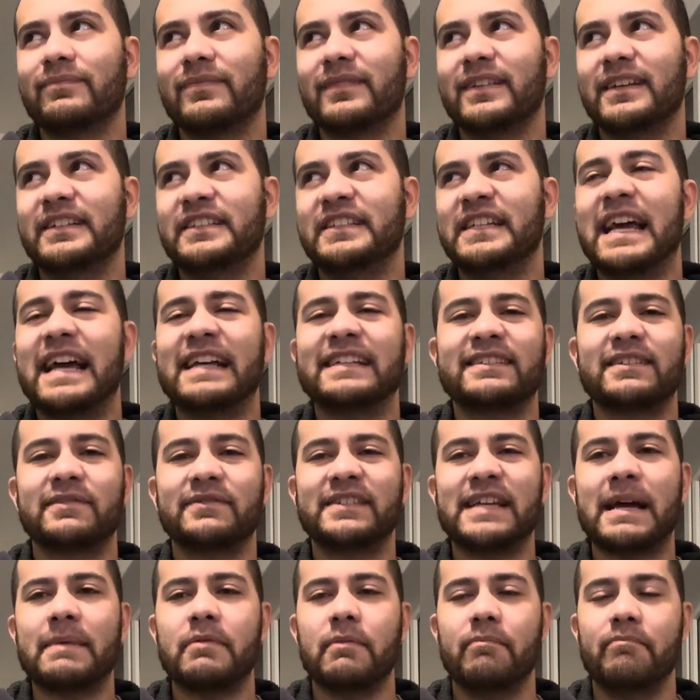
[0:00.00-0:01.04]
she has some
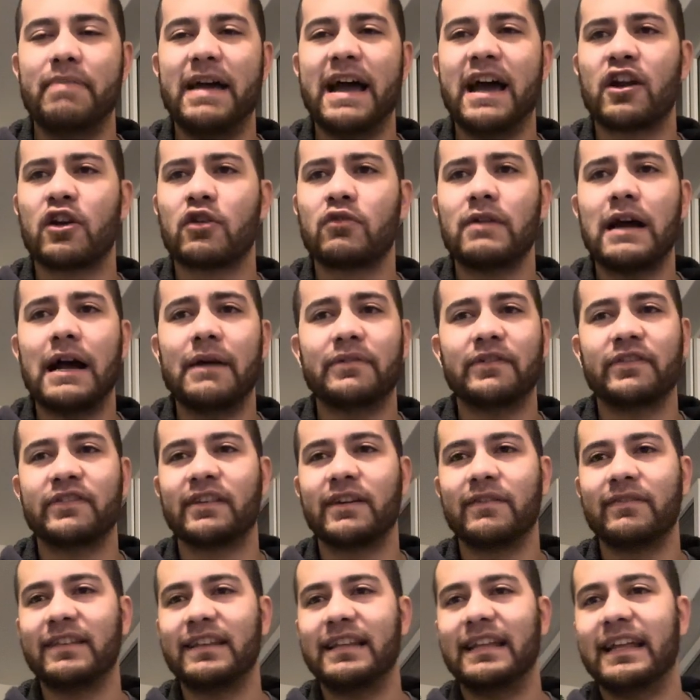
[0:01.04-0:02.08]
type of battle rounds or
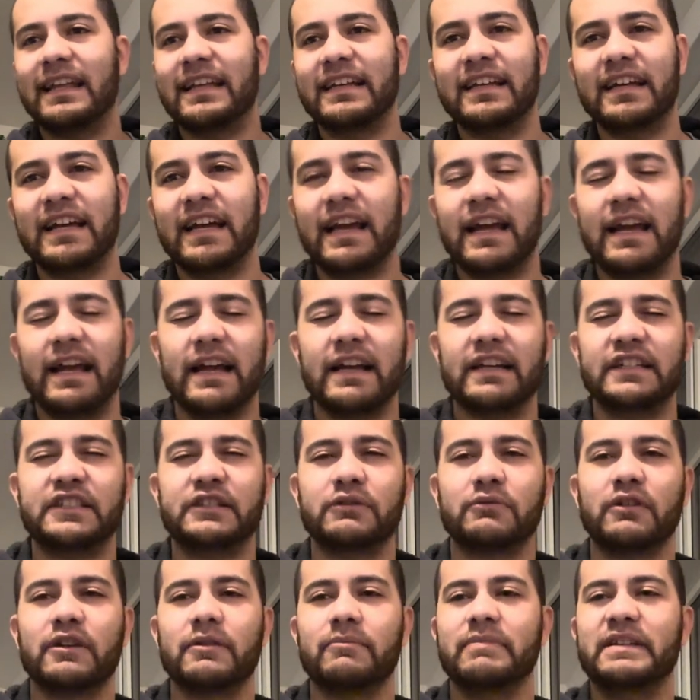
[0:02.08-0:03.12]
something, and she
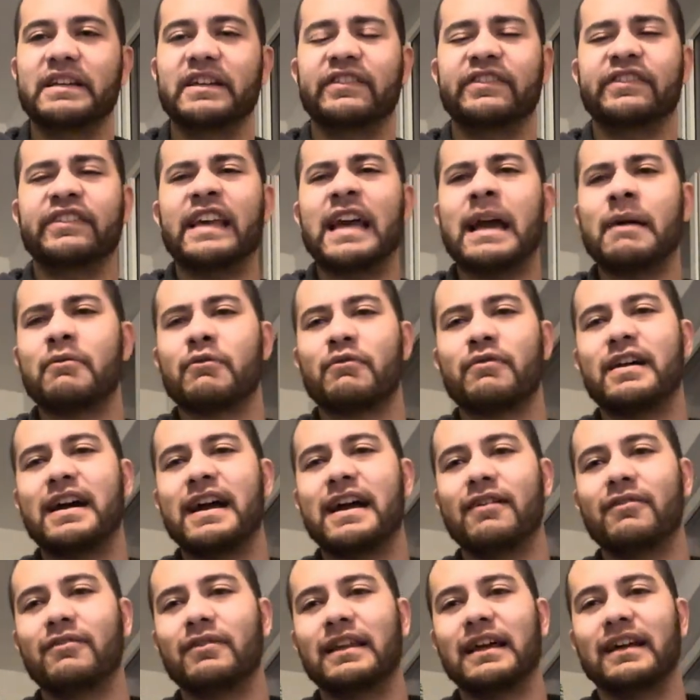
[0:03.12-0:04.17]
want to be a samurai
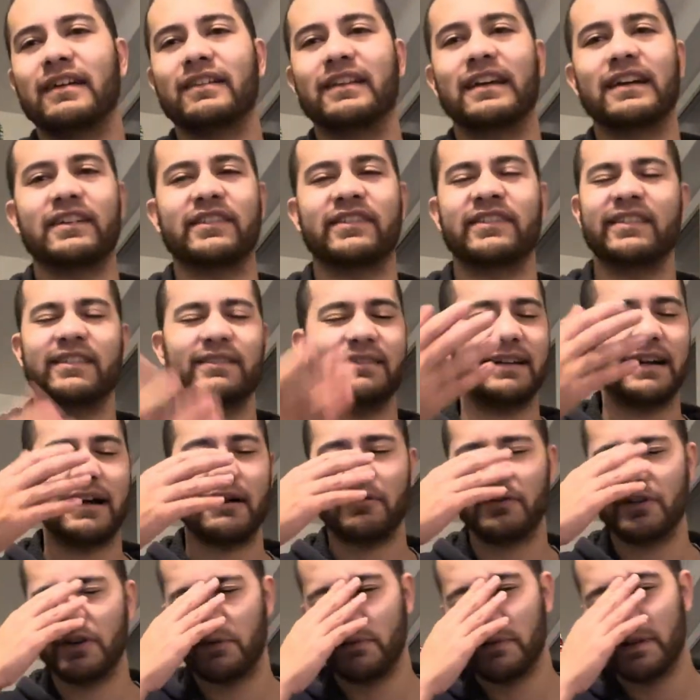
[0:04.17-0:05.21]
or like I
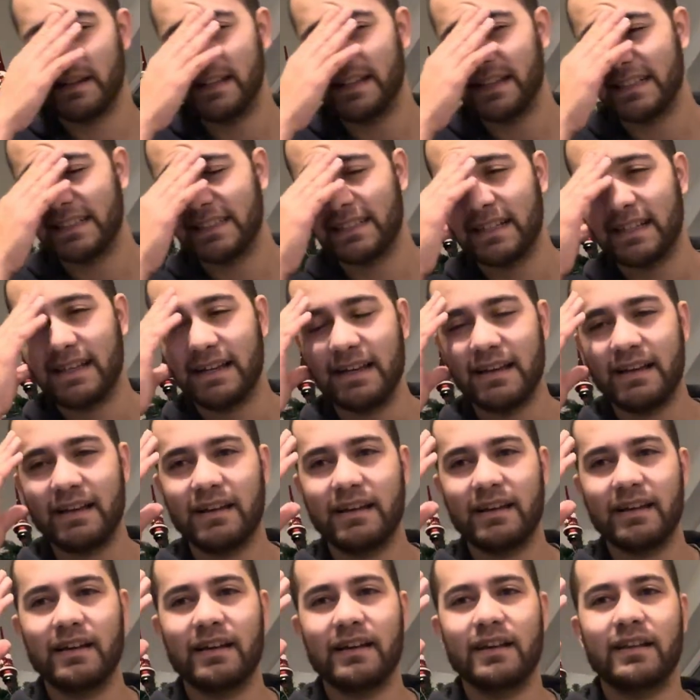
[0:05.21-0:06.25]
don't know what it is,
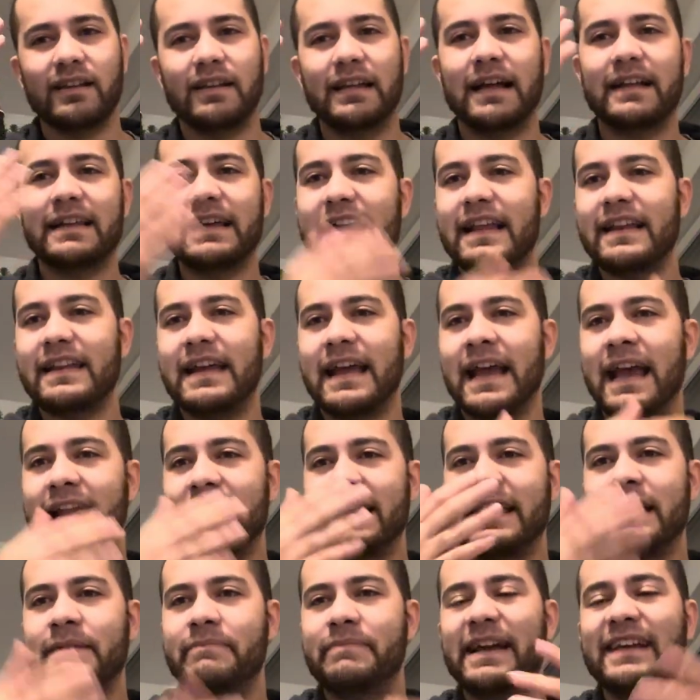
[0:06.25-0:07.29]
Like, and
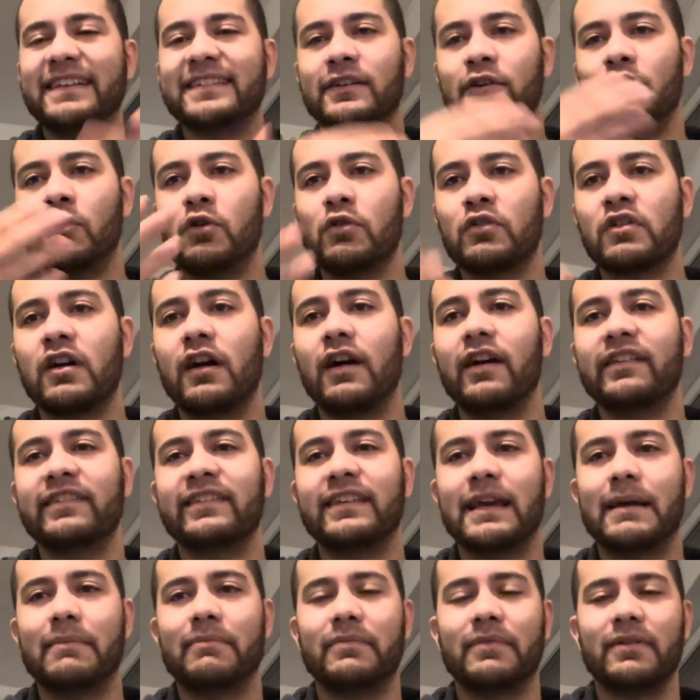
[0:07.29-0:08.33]
he based the whole
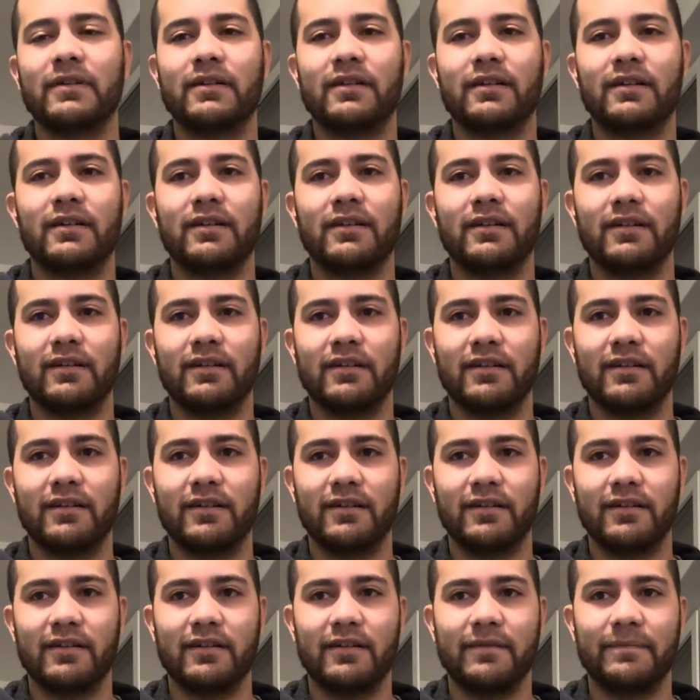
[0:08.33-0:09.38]
concept
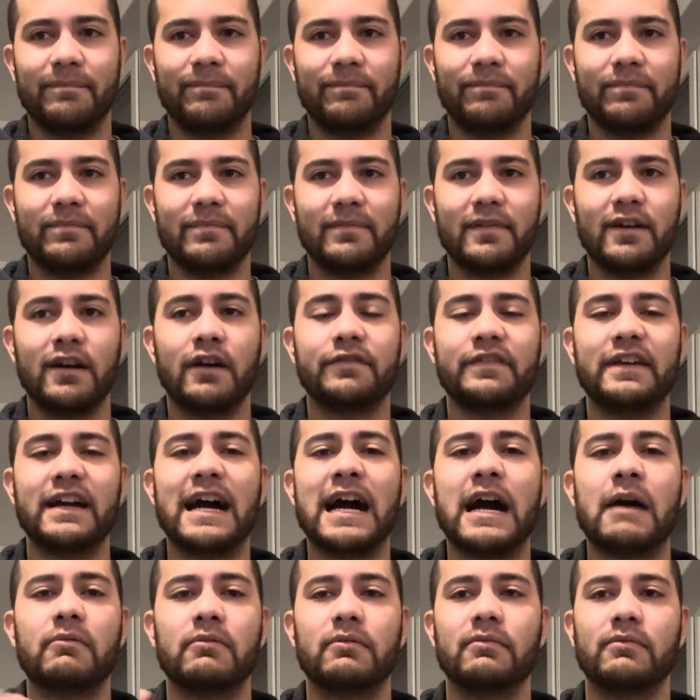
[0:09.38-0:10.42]
of the
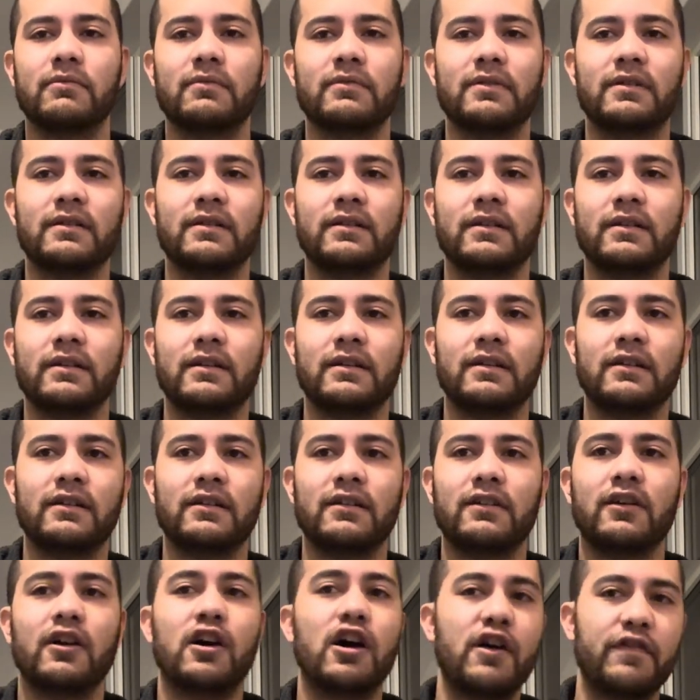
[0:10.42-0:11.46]
album
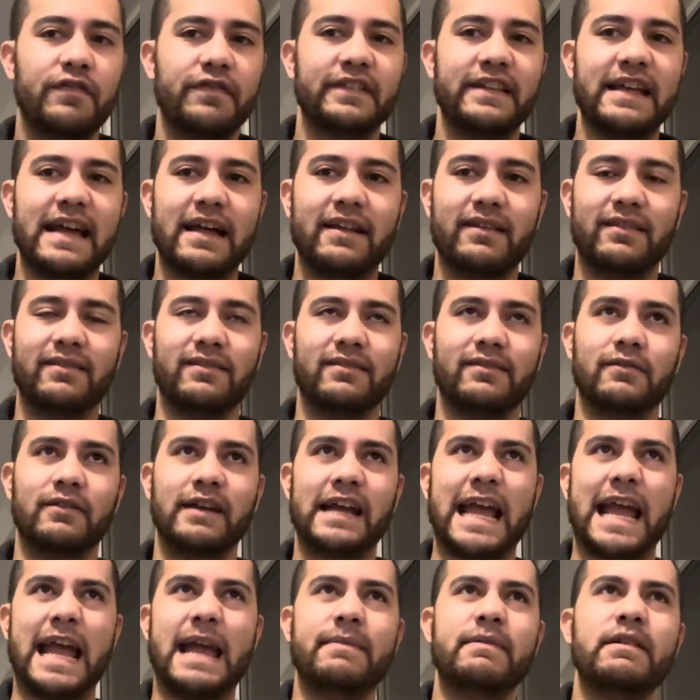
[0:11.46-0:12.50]
off of that
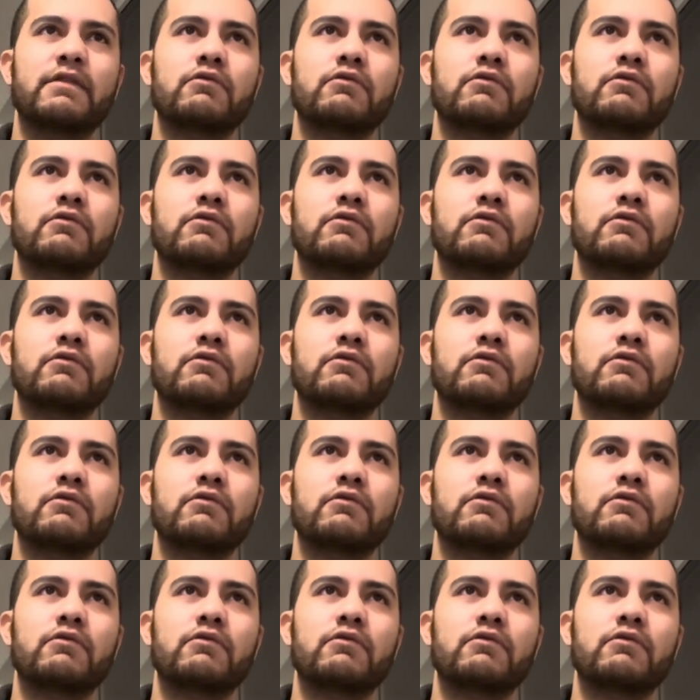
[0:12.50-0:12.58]
Amy